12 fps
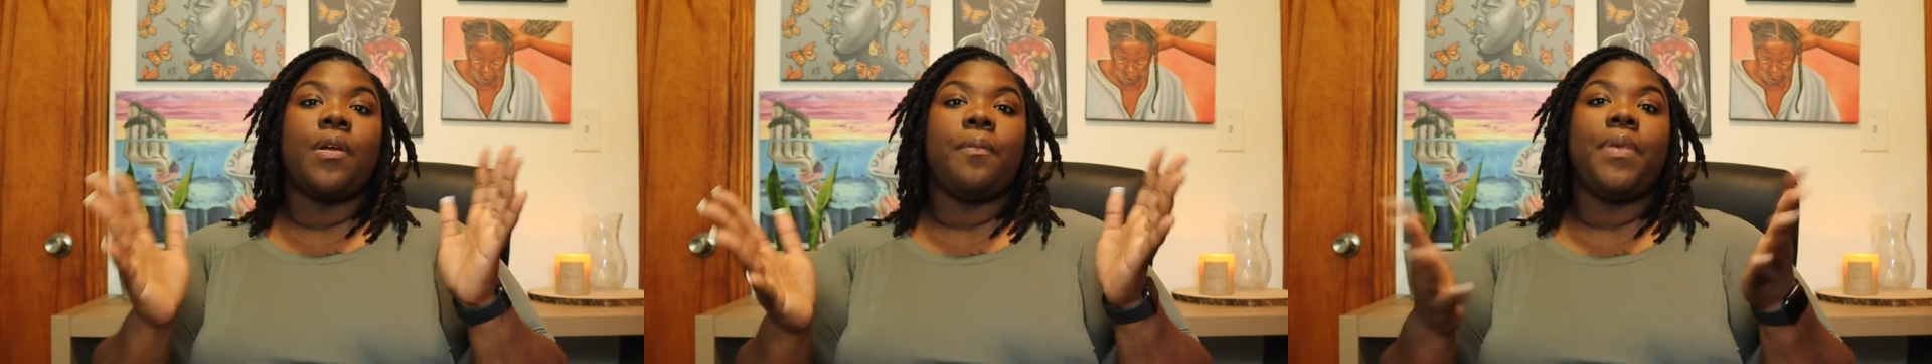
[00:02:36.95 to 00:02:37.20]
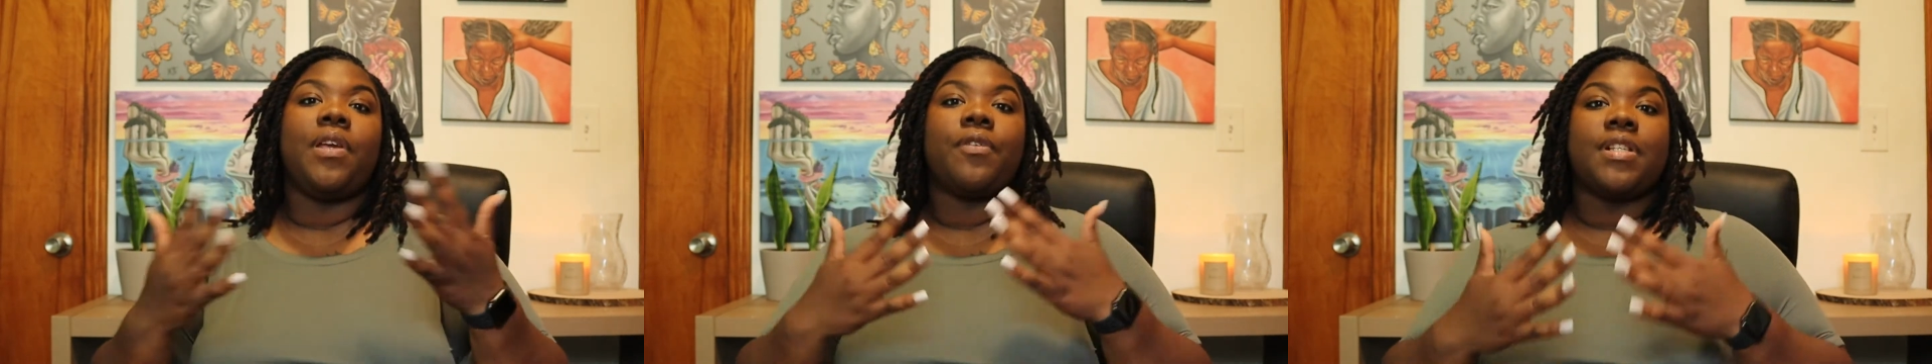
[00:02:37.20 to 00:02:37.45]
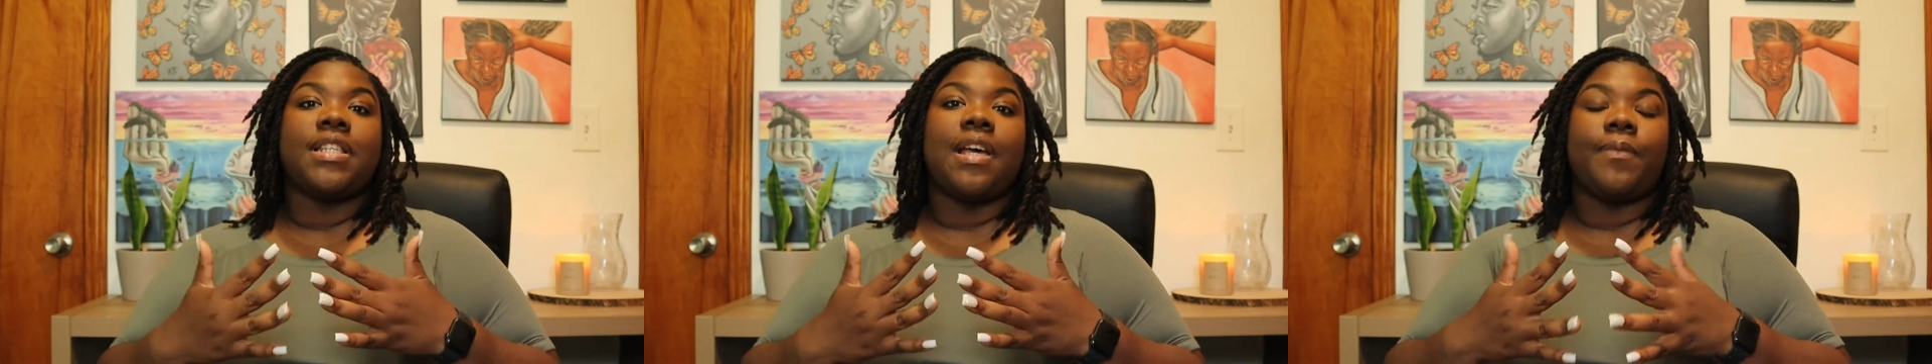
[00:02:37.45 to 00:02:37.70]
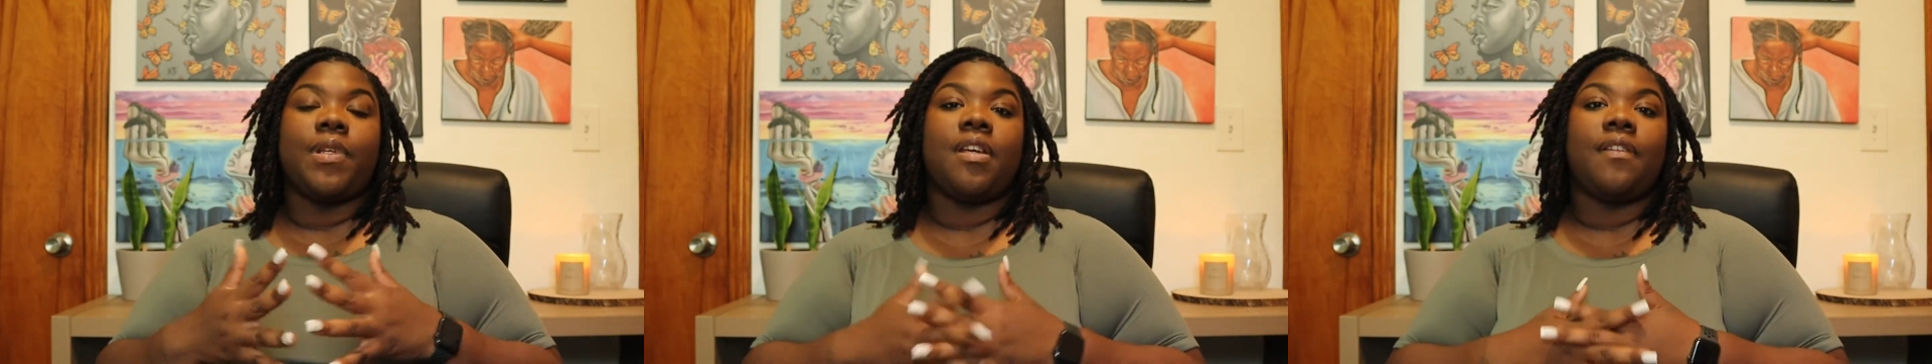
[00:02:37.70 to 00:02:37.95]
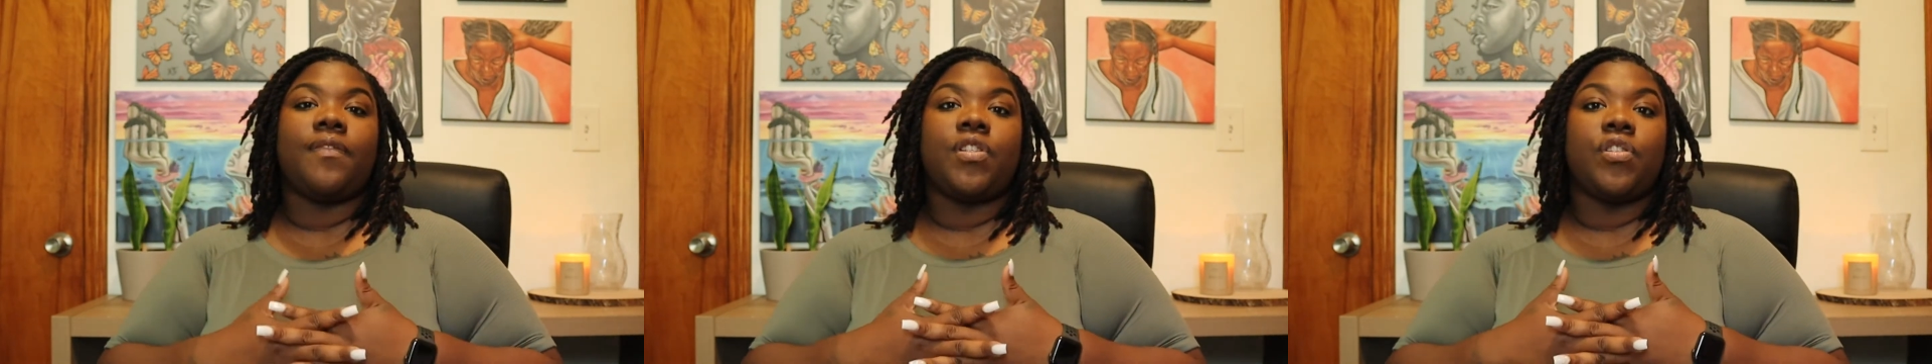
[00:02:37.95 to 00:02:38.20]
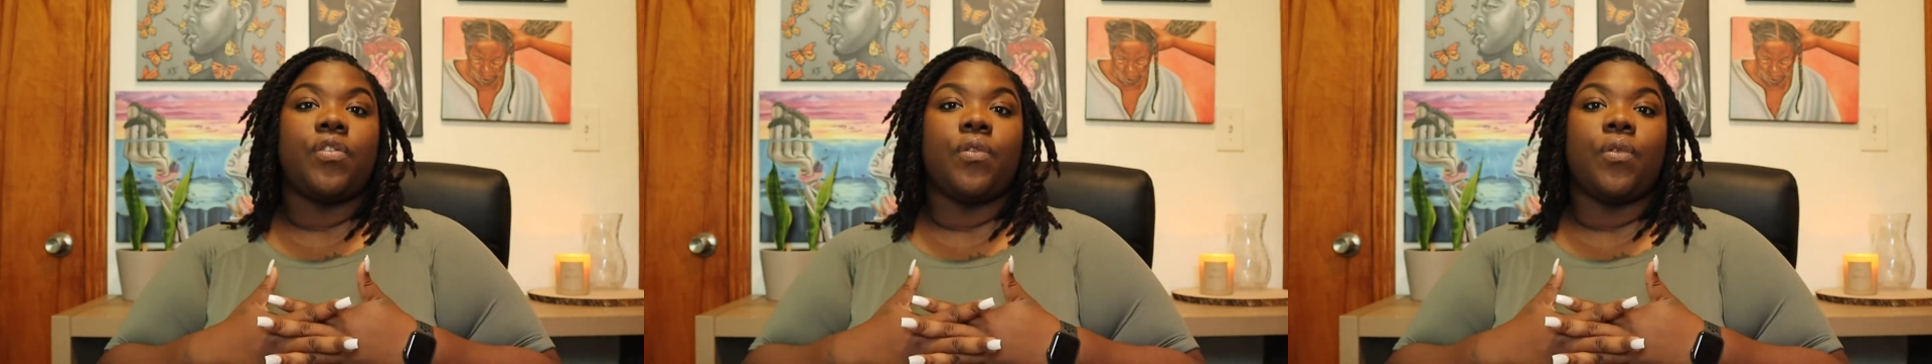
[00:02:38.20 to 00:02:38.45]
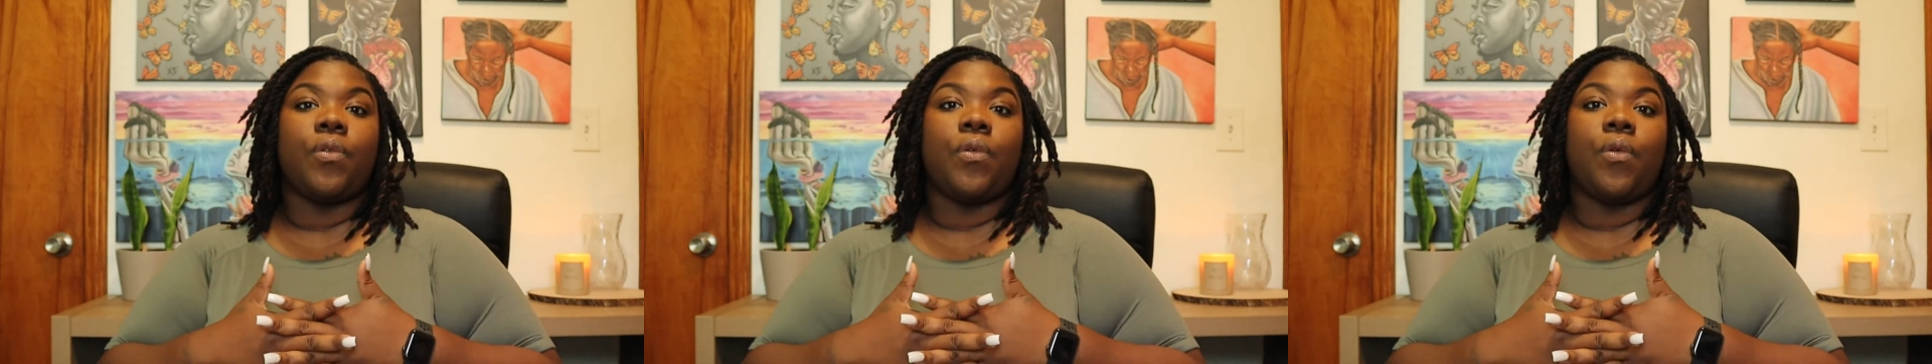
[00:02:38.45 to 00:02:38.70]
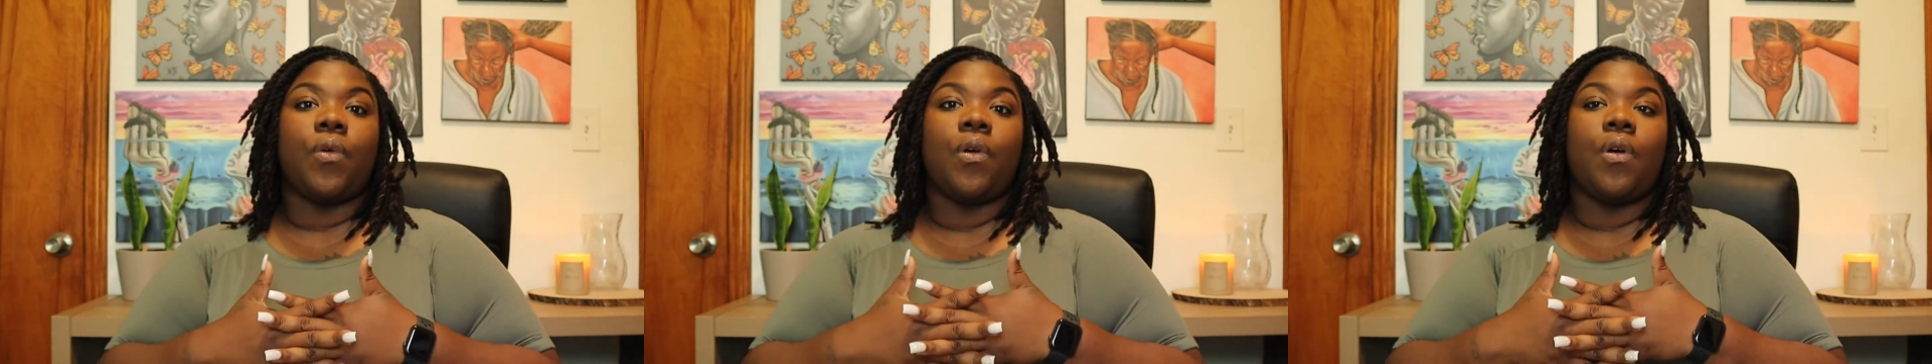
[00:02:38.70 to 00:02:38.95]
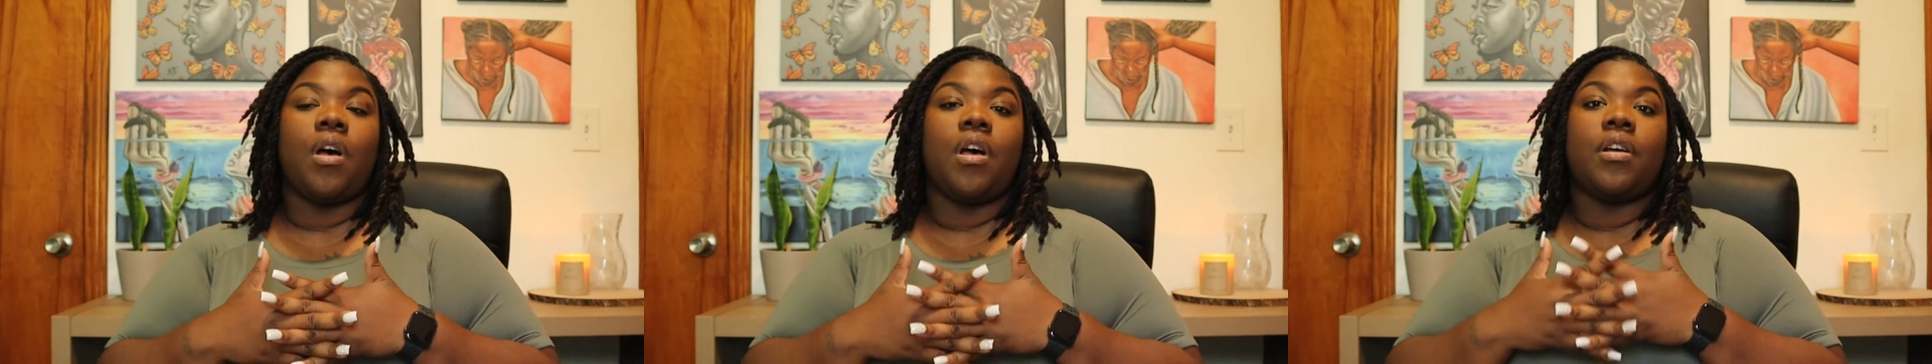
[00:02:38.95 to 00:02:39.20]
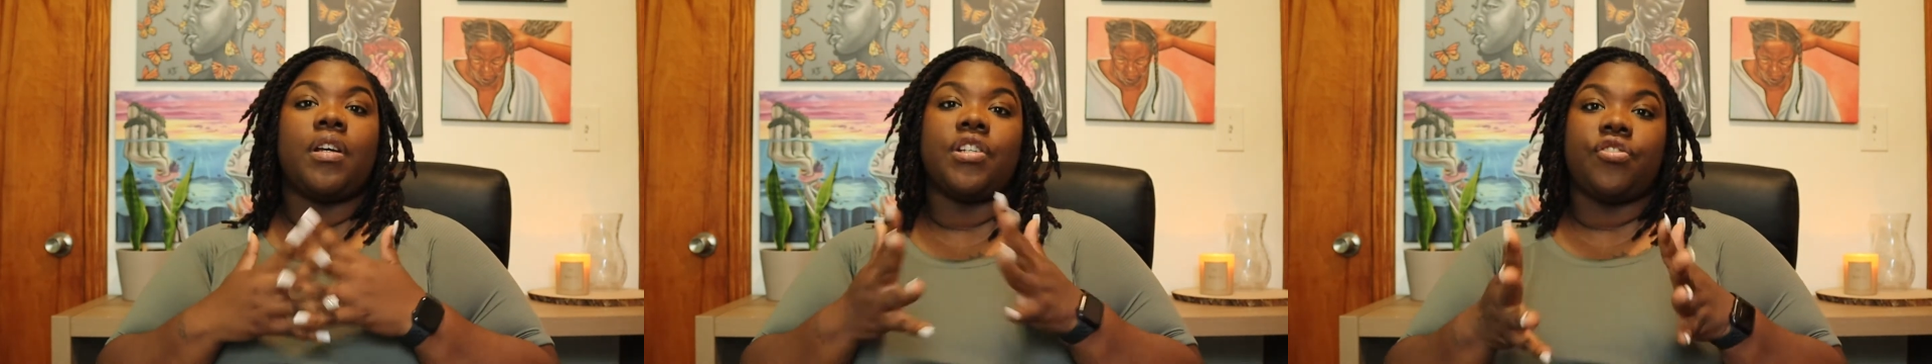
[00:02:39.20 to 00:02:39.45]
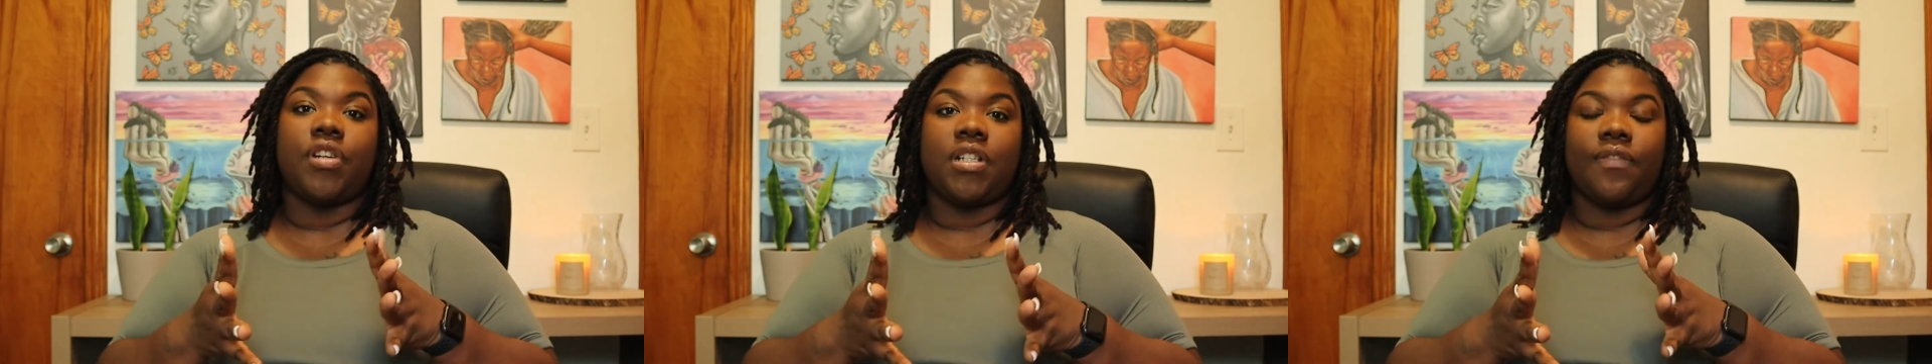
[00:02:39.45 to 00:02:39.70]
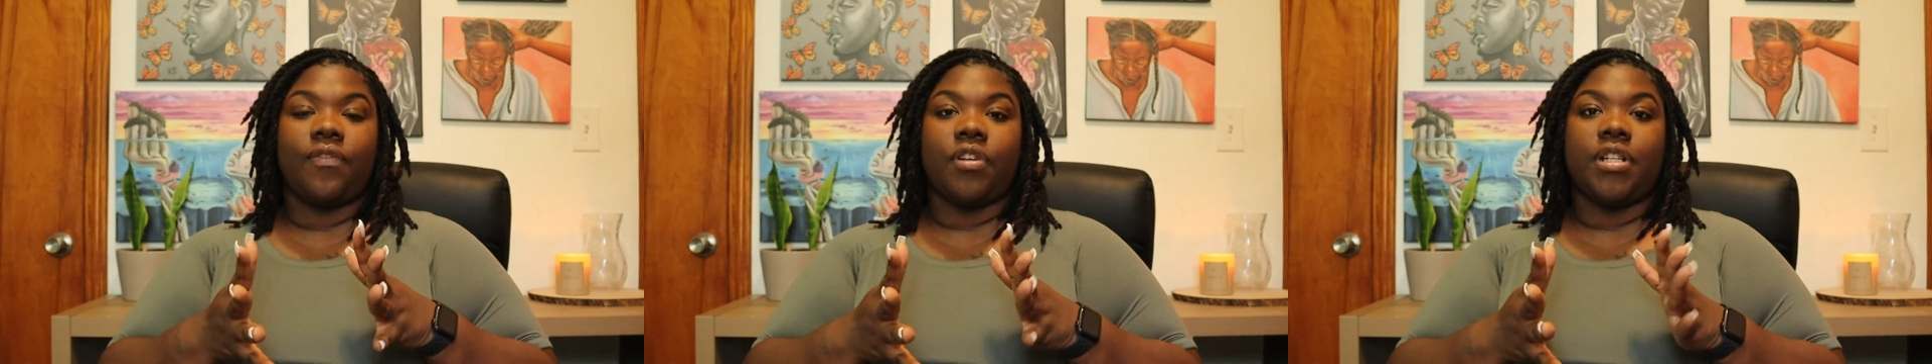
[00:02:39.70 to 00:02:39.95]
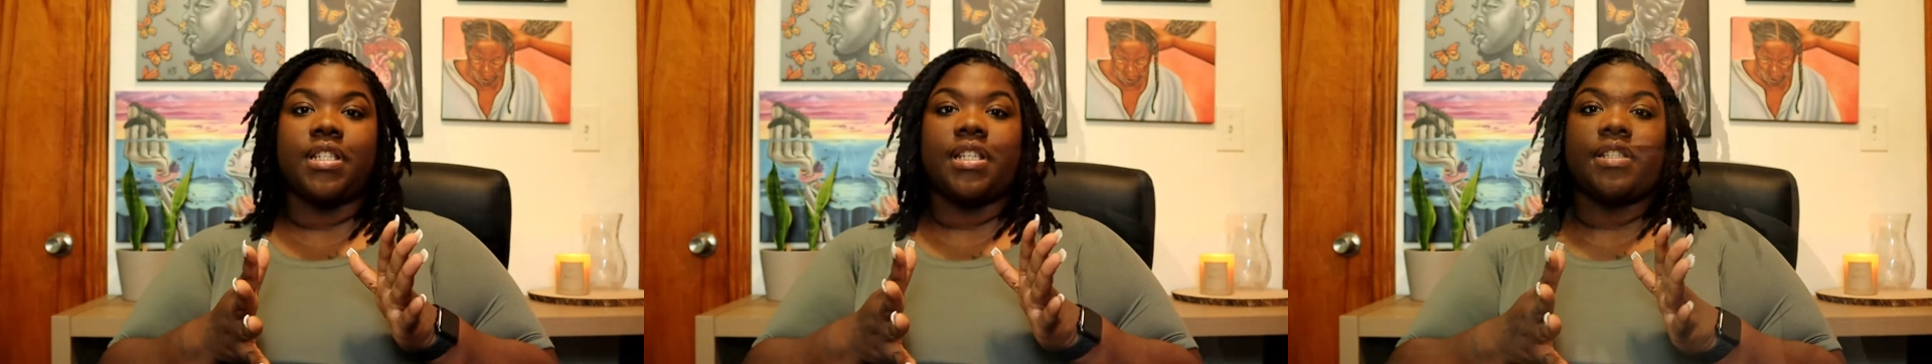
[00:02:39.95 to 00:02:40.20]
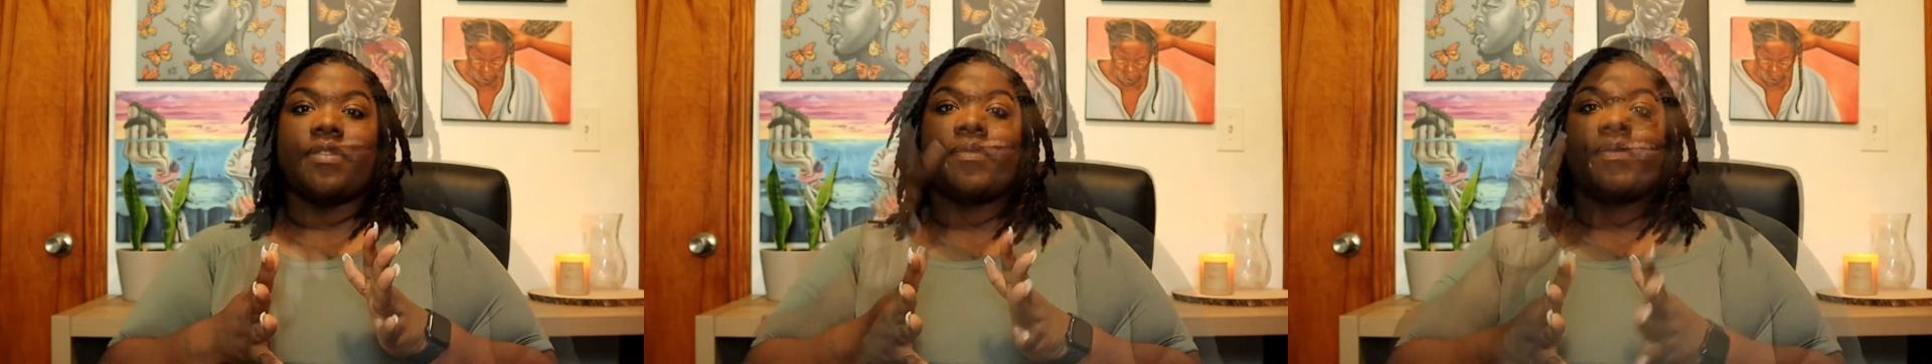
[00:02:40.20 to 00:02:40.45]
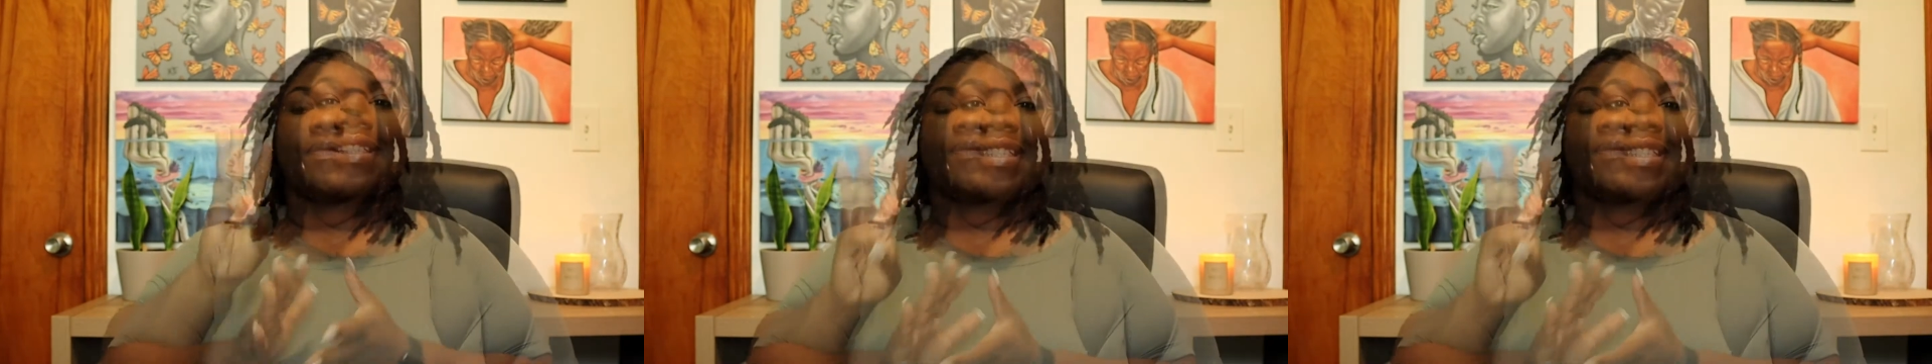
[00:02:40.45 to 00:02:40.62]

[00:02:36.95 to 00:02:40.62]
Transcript: be receptive to constructive criticism.